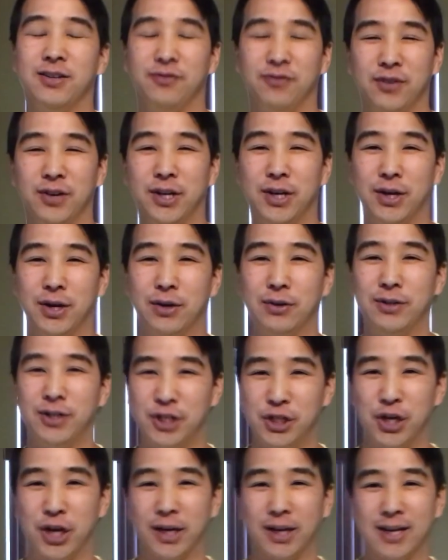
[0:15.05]
video
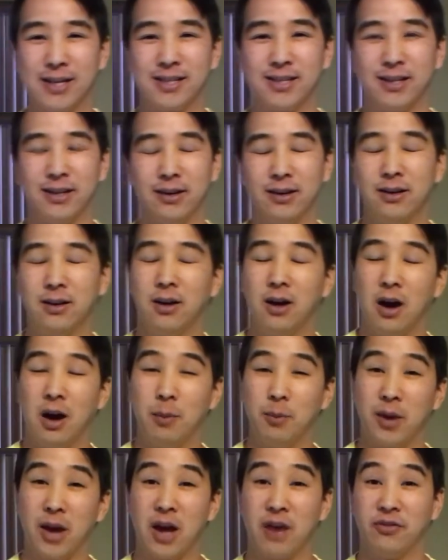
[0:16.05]
DJ lesson
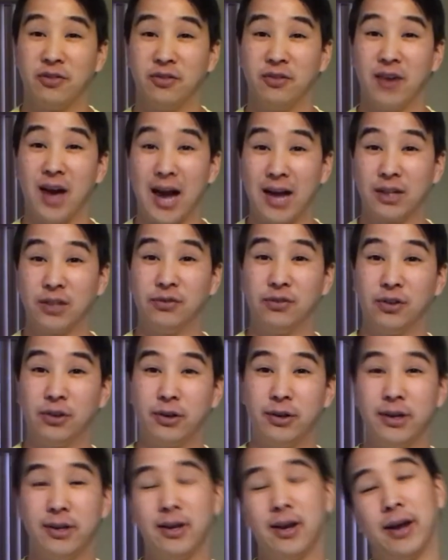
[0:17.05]
on behalf of Active
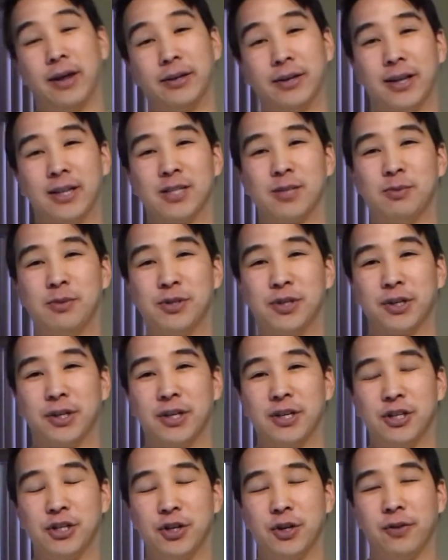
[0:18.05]
Learning and Dance Music
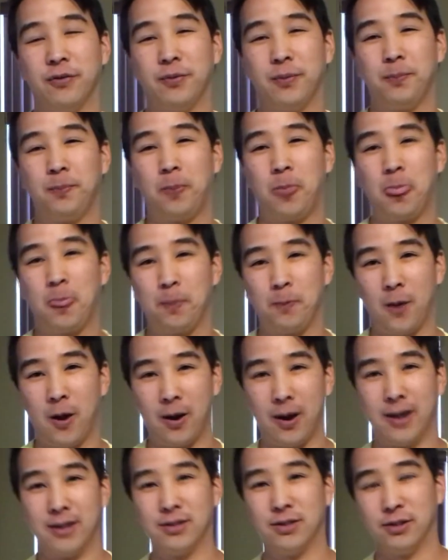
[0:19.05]
Initiative.
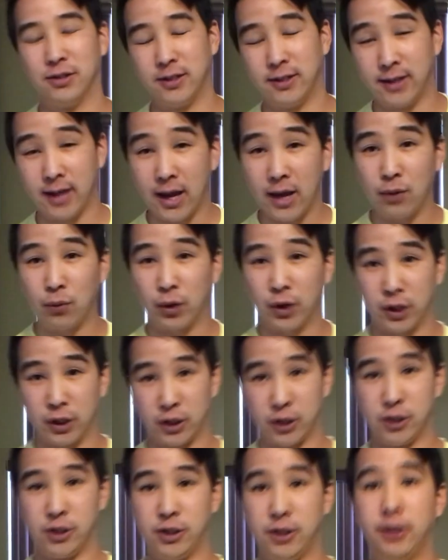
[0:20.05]
Alright, so today we're going
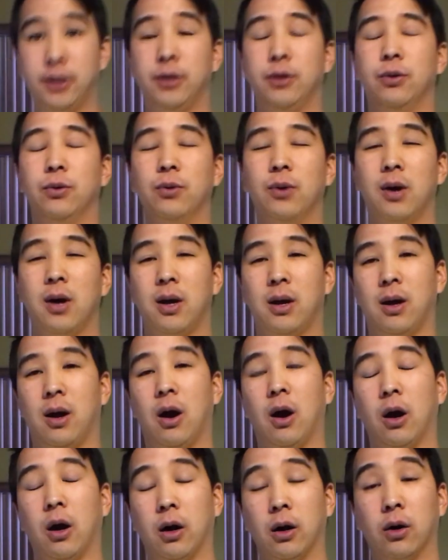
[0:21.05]
to continue
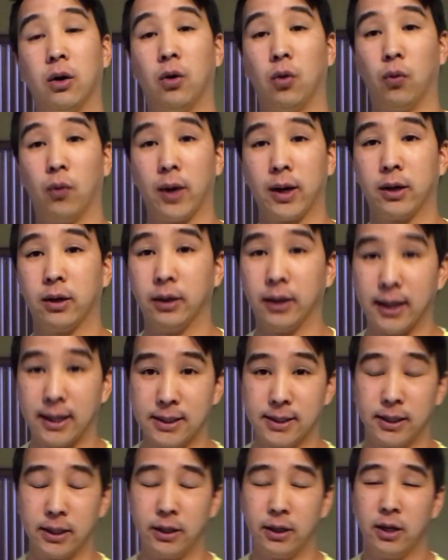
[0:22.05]
our record
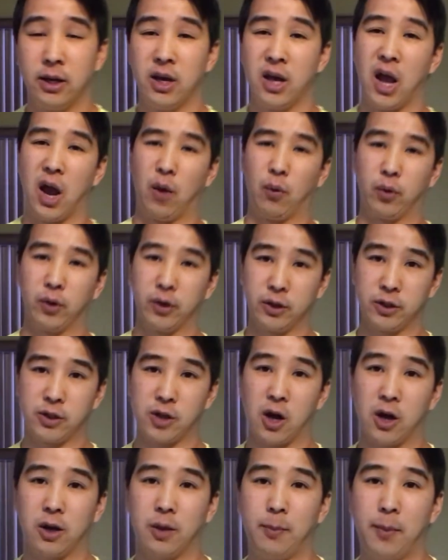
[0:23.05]
lesson and we're going to
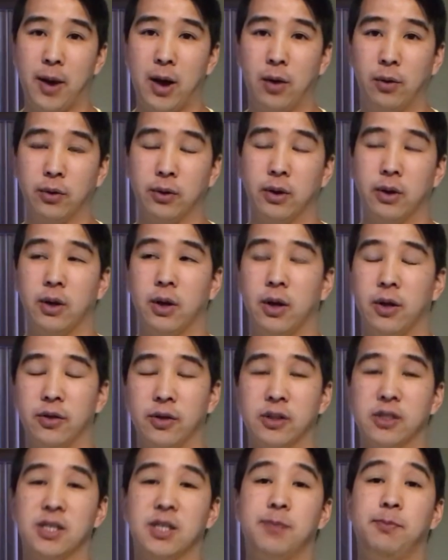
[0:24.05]
talk about
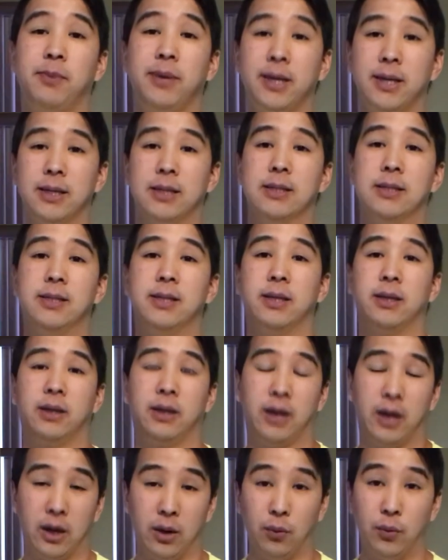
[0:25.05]
the speeds
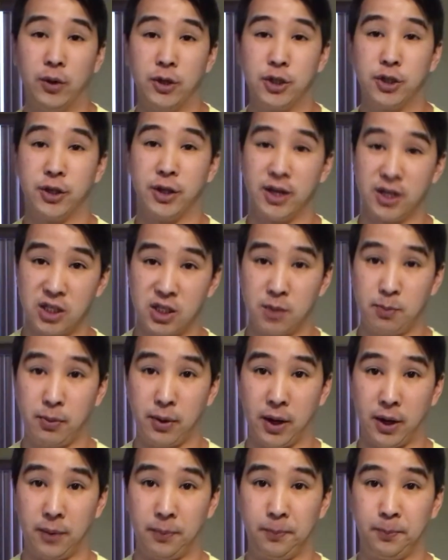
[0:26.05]
at which they
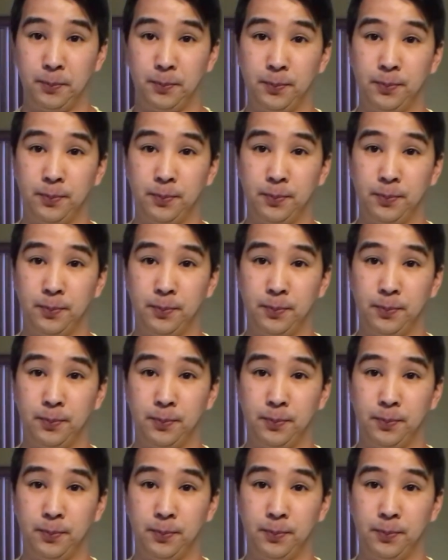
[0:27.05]
spin.